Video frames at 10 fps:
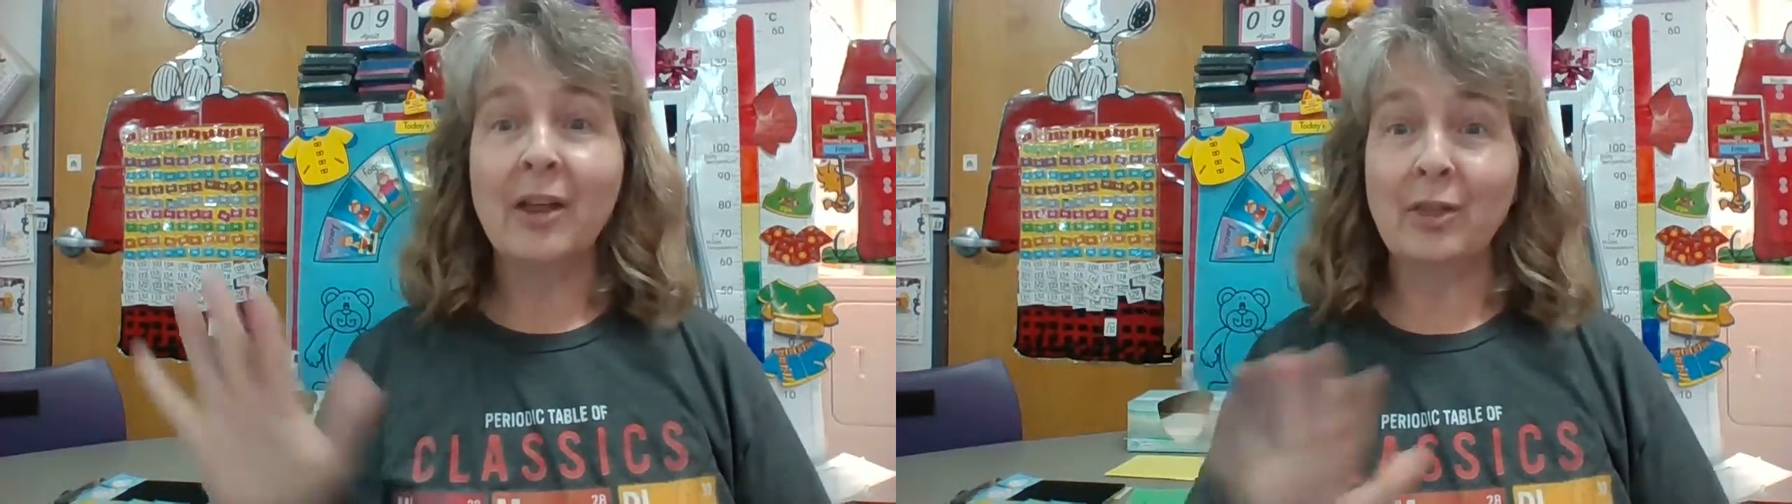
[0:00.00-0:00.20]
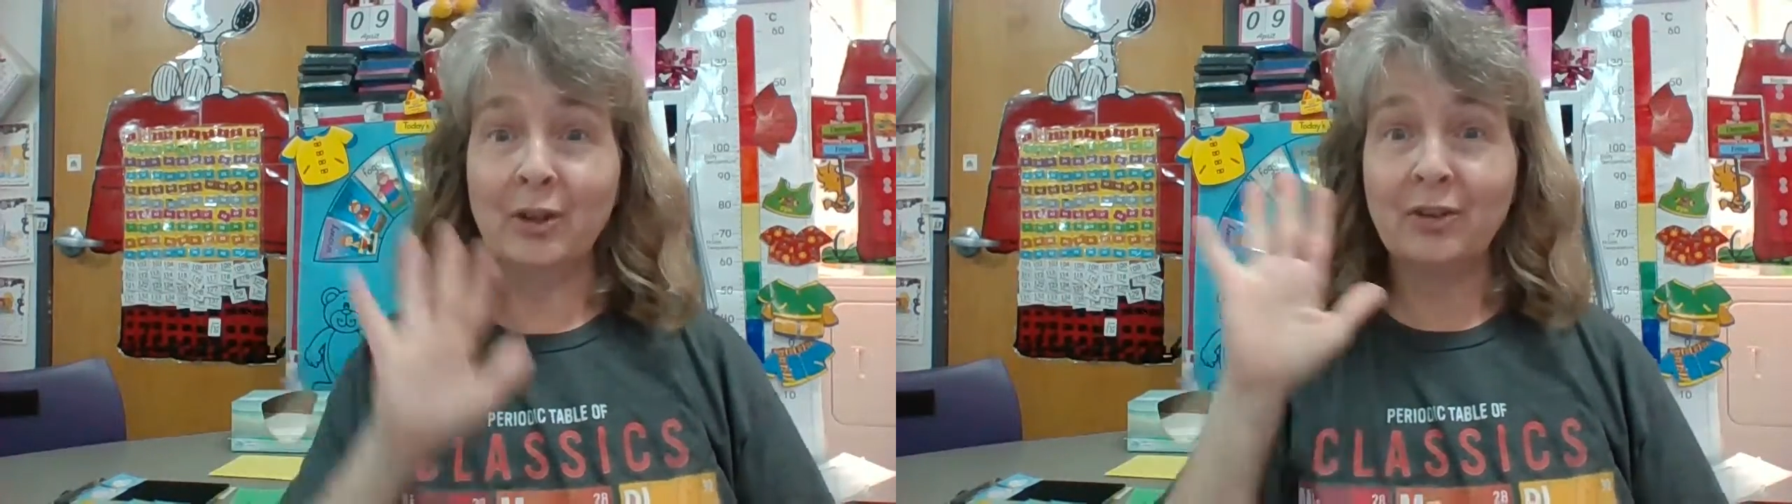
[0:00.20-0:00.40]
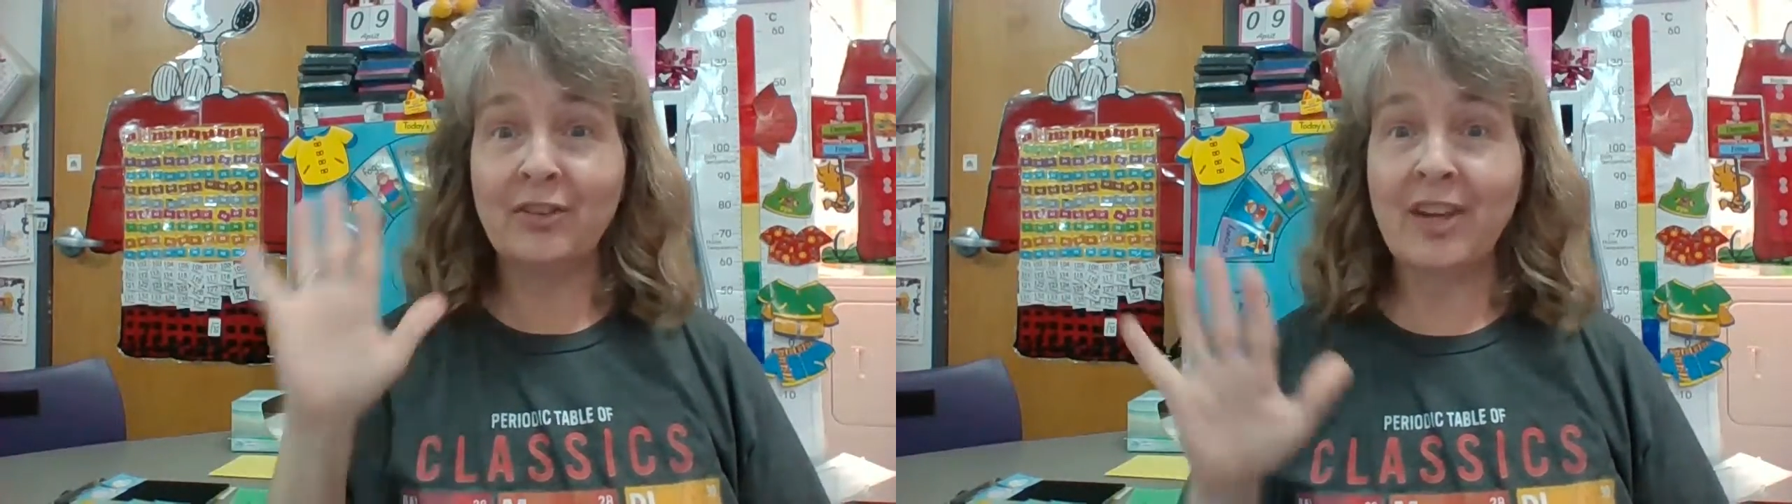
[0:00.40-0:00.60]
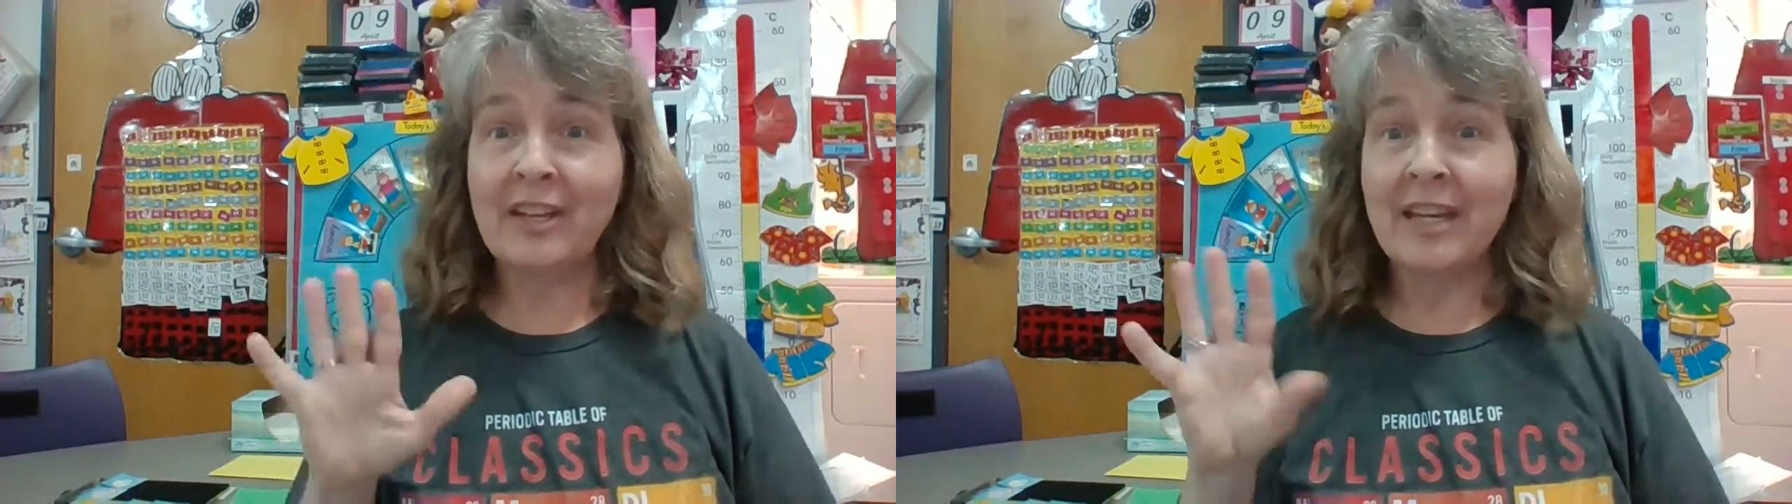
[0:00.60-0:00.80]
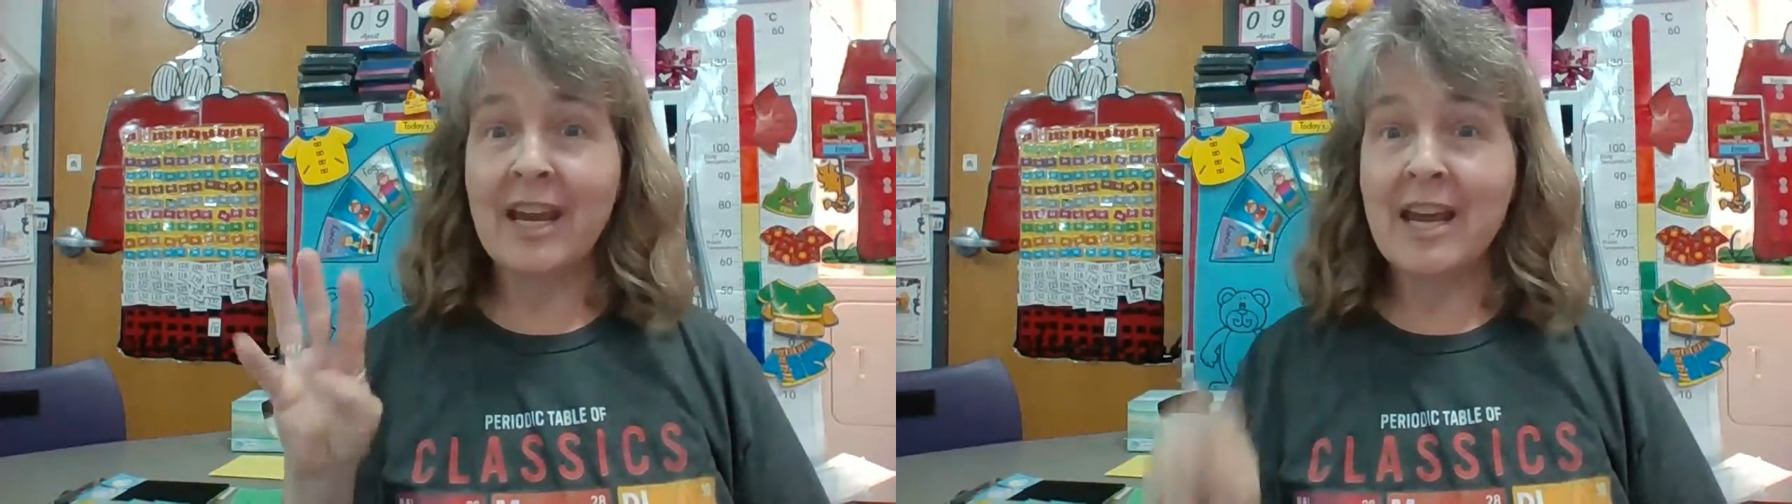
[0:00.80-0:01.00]
There's
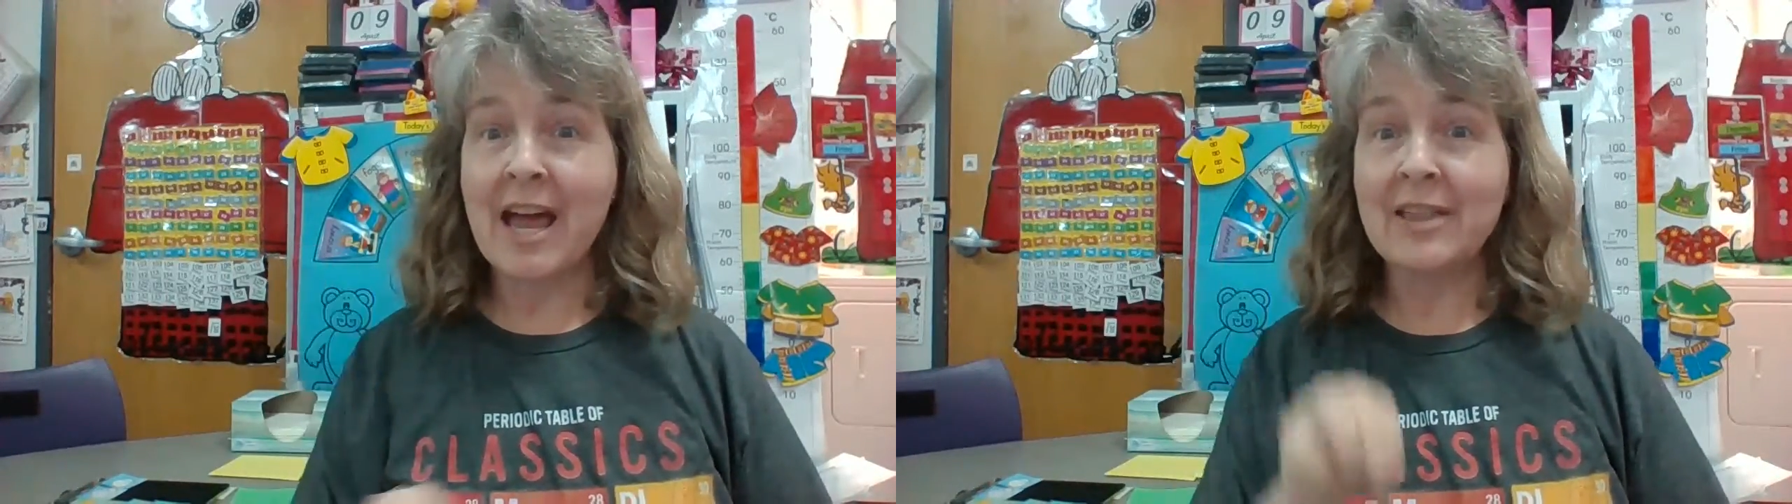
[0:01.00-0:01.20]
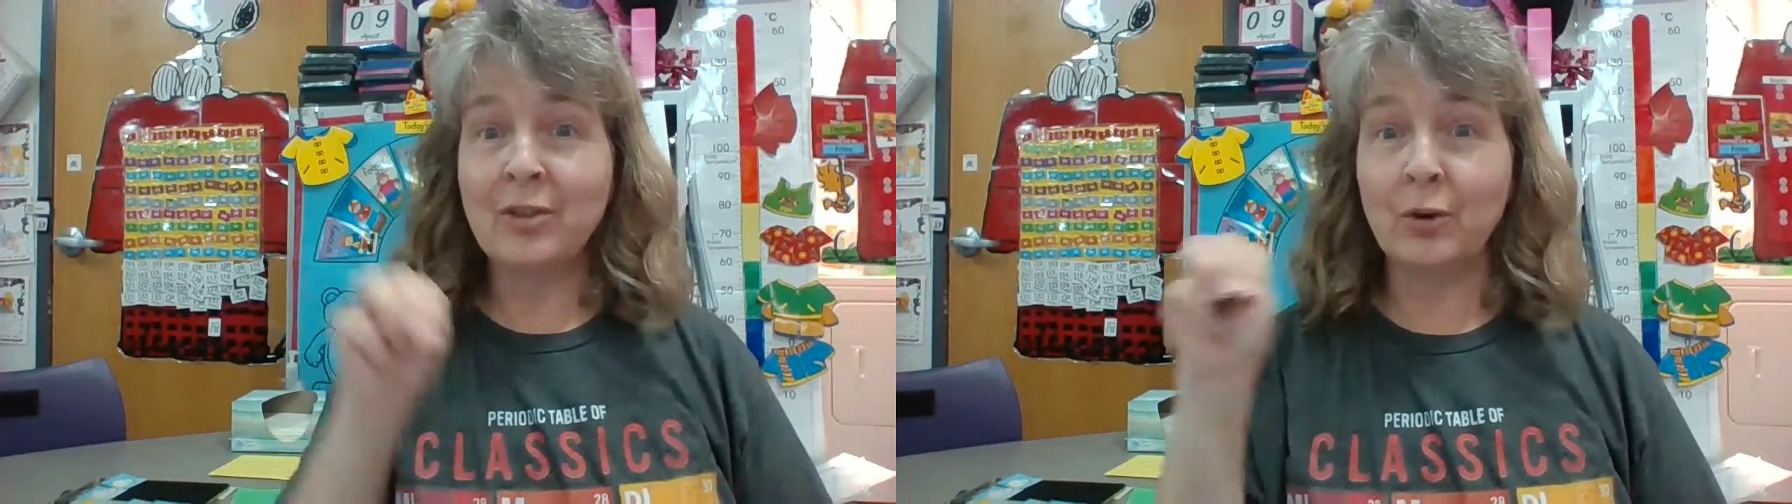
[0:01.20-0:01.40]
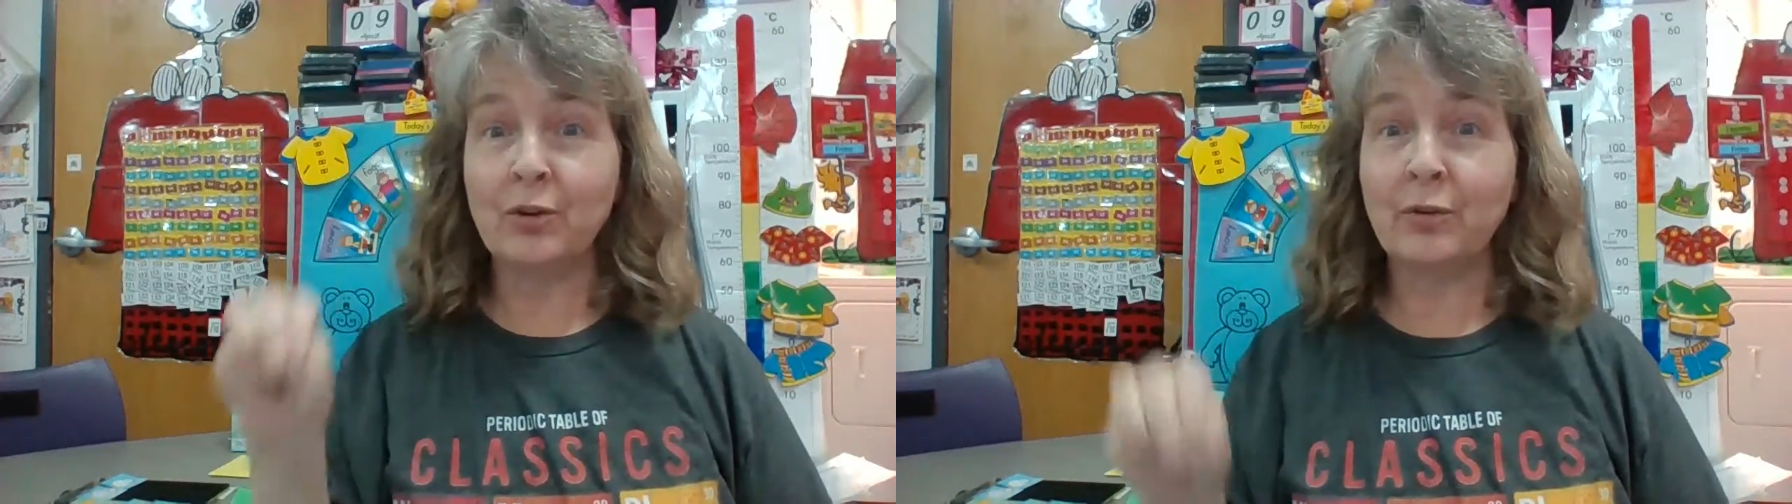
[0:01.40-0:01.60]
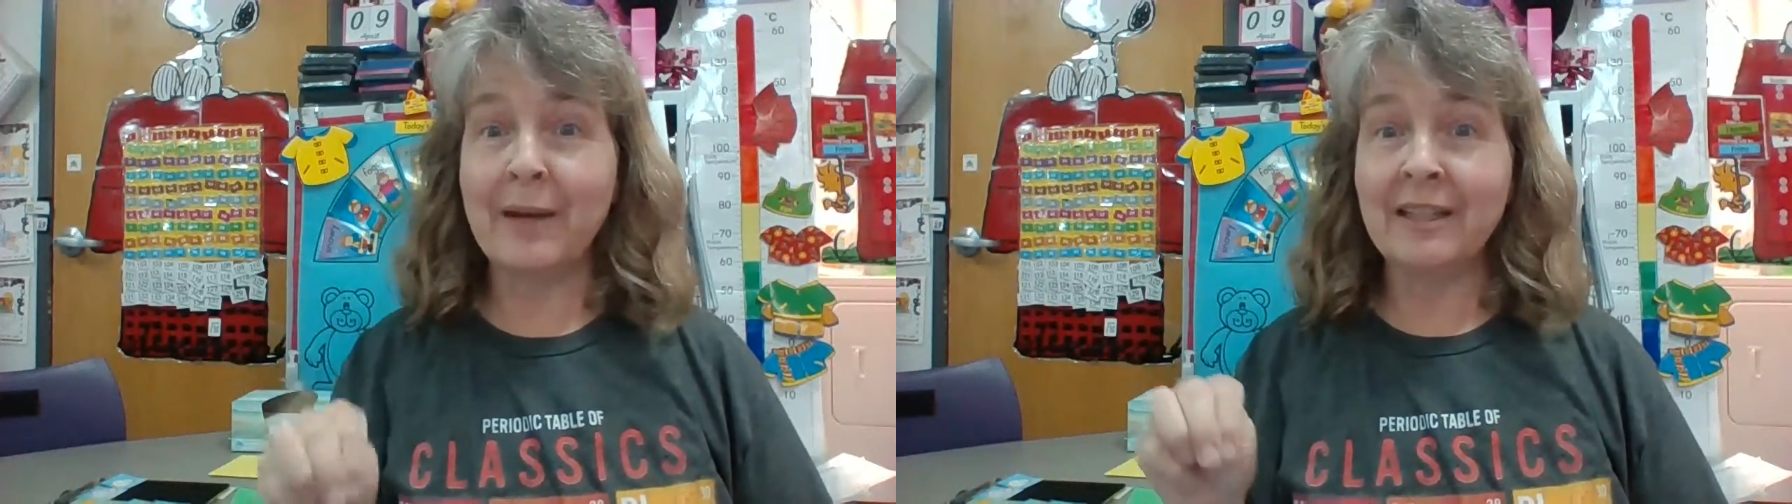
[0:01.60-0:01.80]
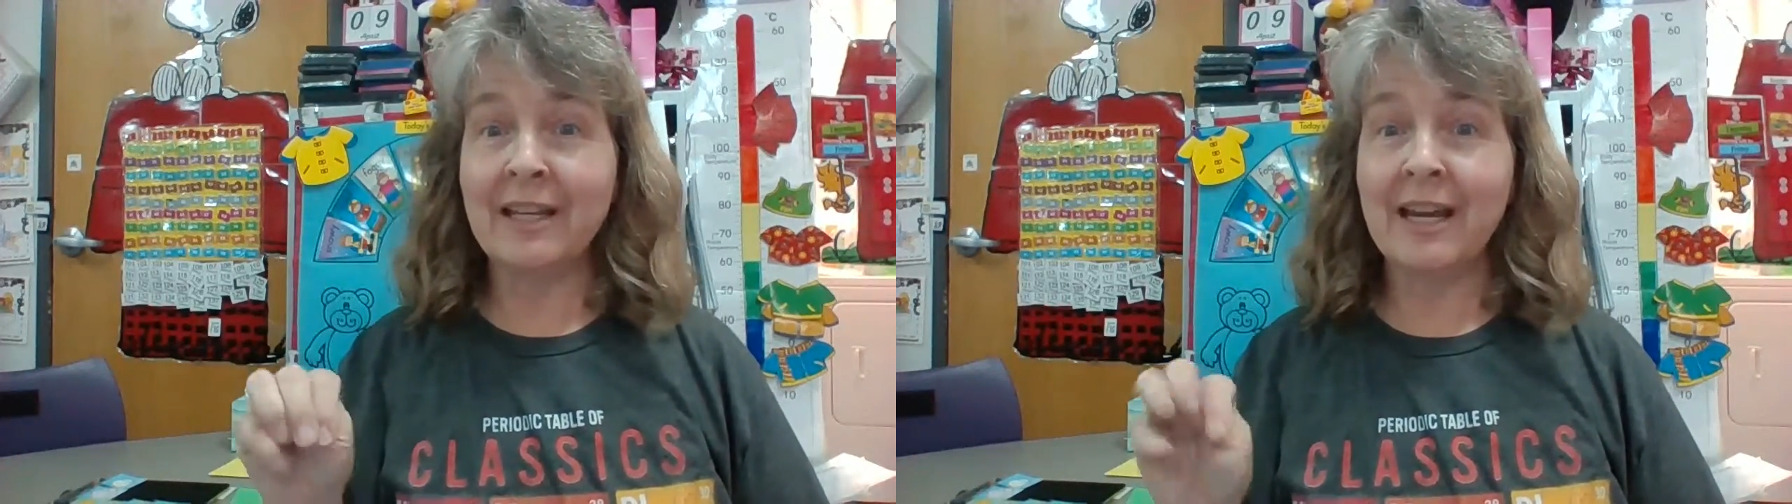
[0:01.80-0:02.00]
Sunday and there's
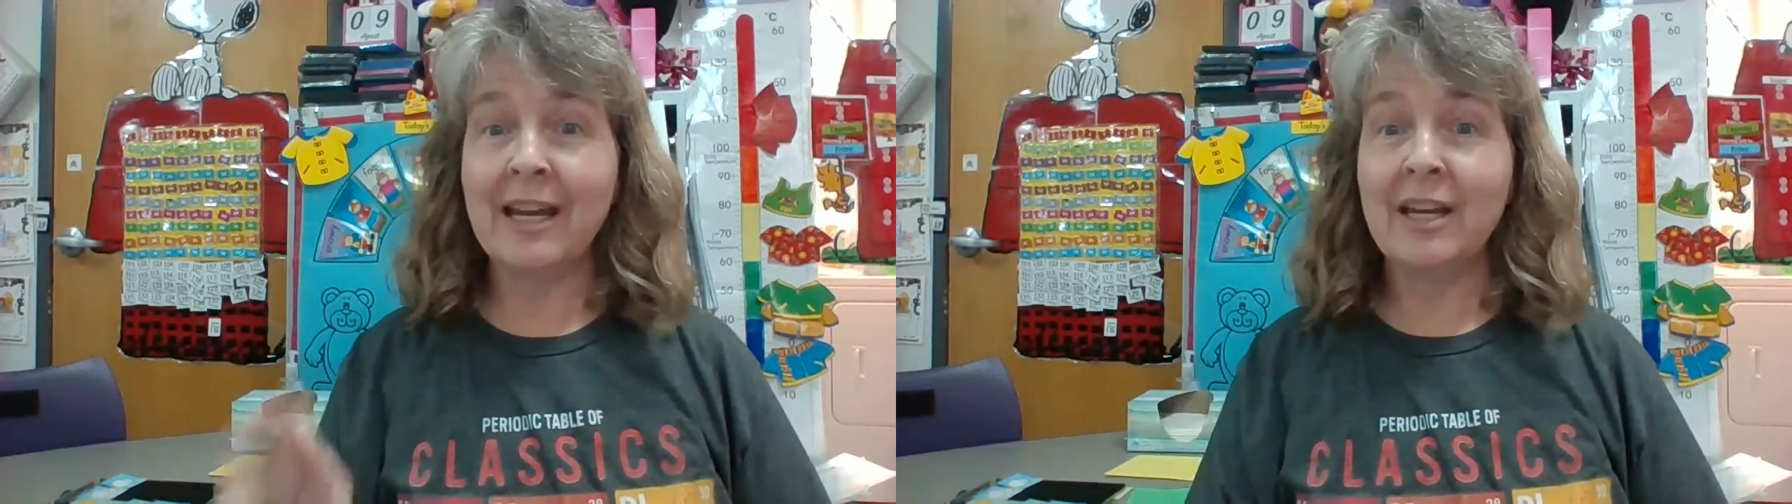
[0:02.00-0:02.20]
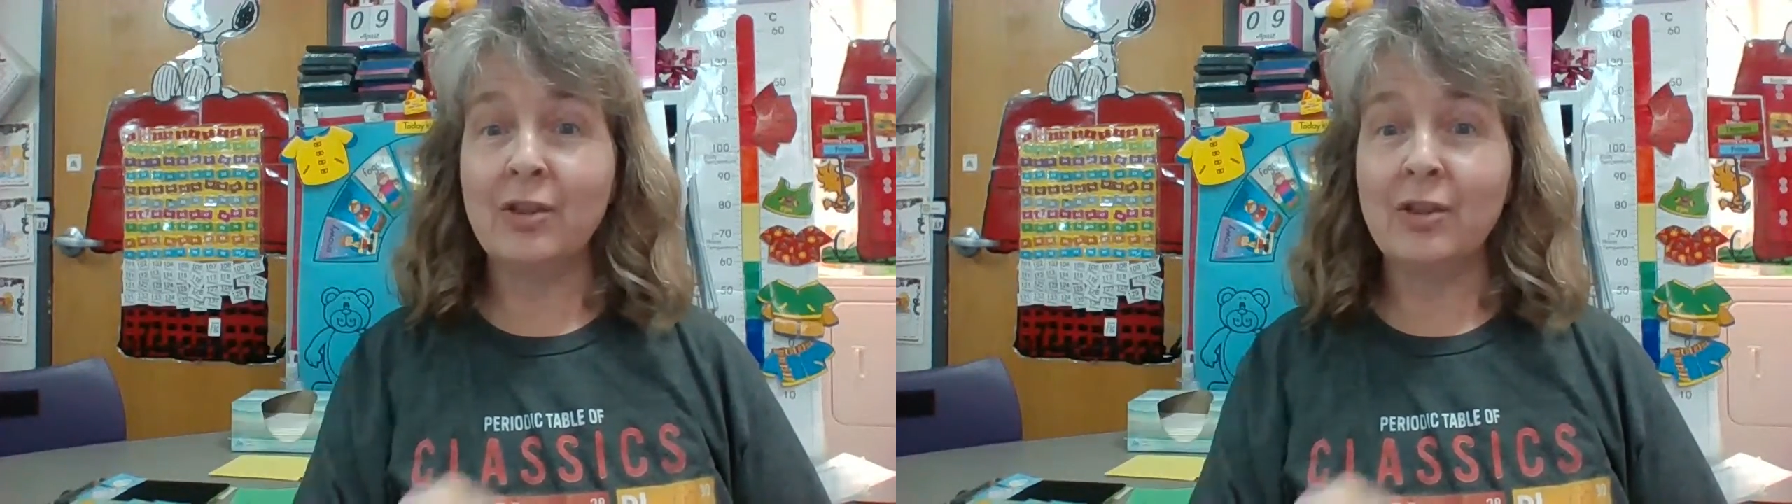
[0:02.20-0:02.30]
Monday,